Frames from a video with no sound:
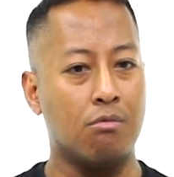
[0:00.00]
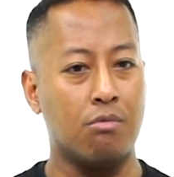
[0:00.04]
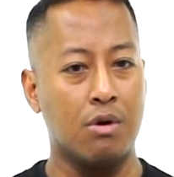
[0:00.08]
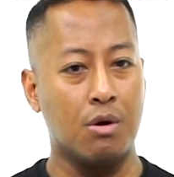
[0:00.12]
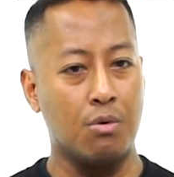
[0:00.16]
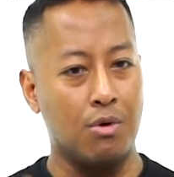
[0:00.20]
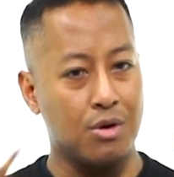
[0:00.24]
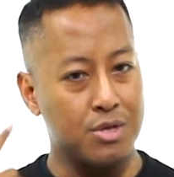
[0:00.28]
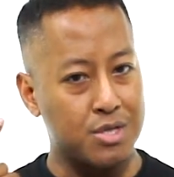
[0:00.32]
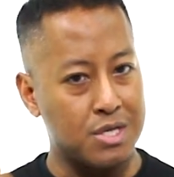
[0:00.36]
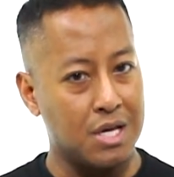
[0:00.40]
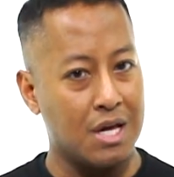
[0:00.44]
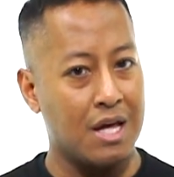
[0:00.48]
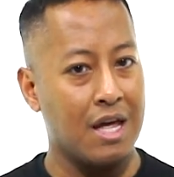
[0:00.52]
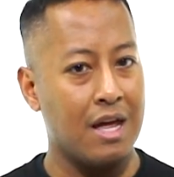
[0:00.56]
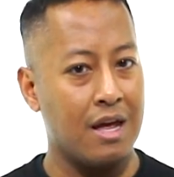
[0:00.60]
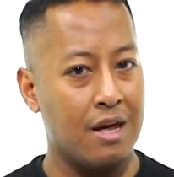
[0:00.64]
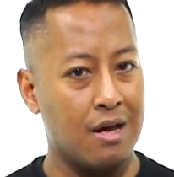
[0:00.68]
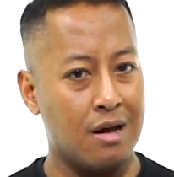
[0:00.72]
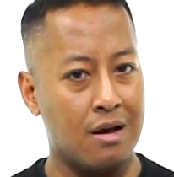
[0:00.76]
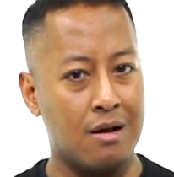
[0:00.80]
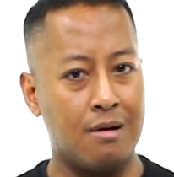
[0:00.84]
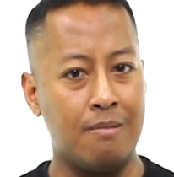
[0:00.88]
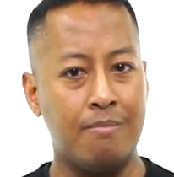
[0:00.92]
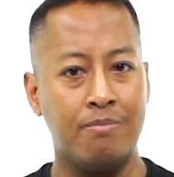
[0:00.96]
we want to
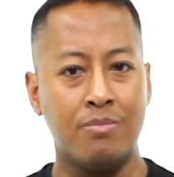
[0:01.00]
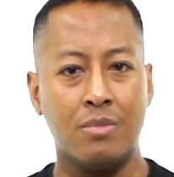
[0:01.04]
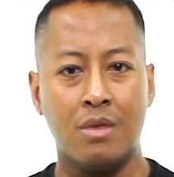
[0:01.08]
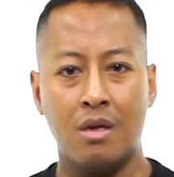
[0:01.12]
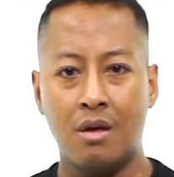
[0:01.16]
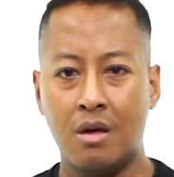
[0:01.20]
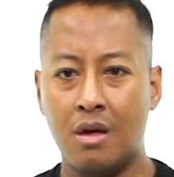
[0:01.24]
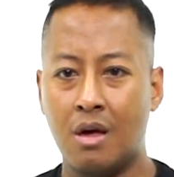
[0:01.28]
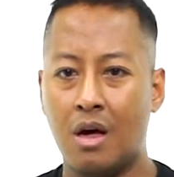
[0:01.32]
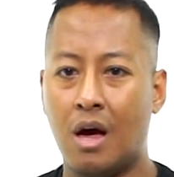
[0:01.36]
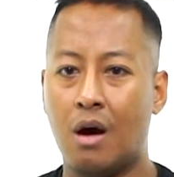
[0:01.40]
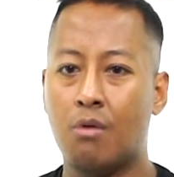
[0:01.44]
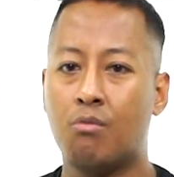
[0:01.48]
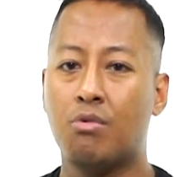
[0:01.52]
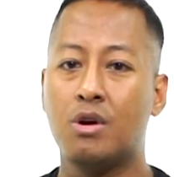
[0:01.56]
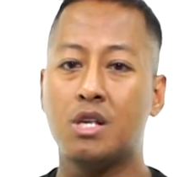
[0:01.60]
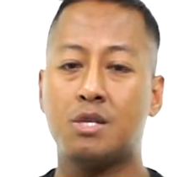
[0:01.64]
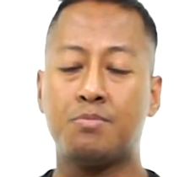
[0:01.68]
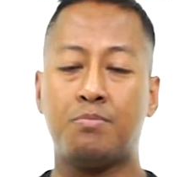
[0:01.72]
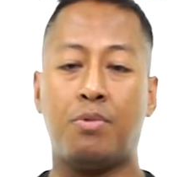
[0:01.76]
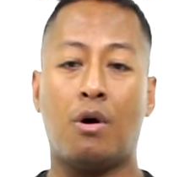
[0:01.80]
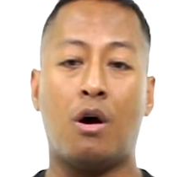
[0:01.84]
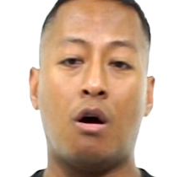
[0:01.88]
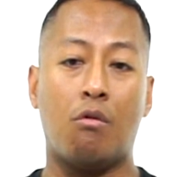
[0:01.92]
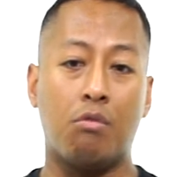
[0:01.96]
hear and
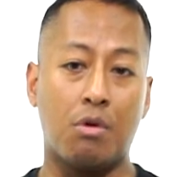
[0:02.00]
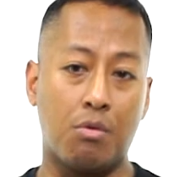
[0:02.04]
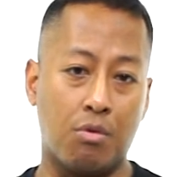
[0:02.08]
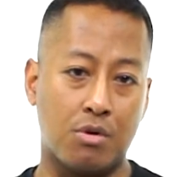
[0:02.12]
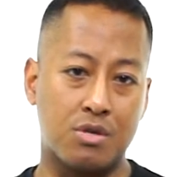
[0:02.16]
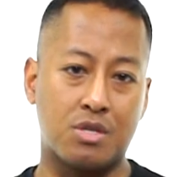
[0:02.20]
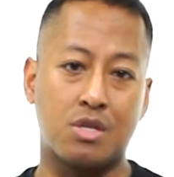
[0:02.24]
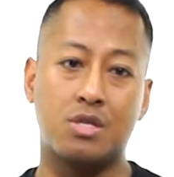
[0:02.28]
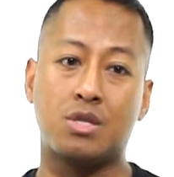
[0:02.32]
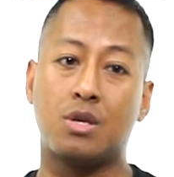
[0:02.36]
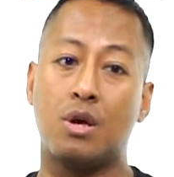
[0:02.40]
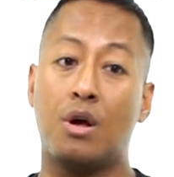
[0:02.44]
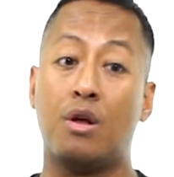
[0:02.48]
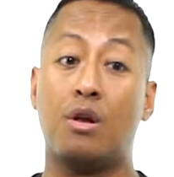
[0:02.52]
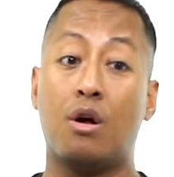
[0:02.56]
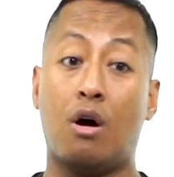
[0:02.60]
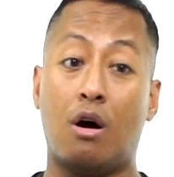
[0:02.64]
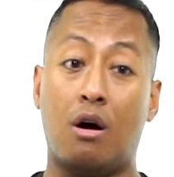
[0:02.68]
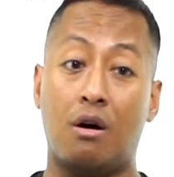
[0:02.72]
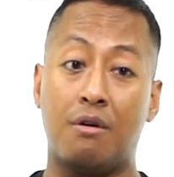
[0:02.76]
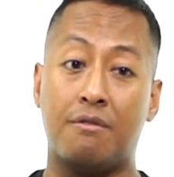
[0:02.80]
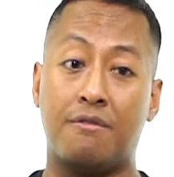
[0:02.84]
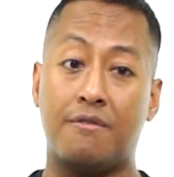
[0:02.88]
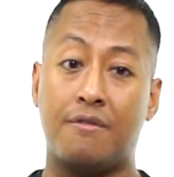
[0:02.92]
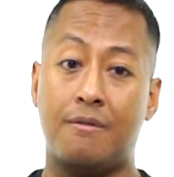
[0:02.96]
which part we want to turn
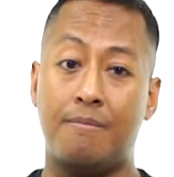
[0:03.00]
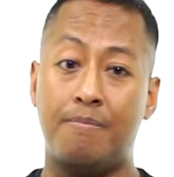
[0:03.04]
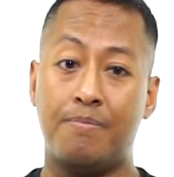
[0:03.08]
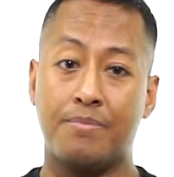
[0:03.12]
off.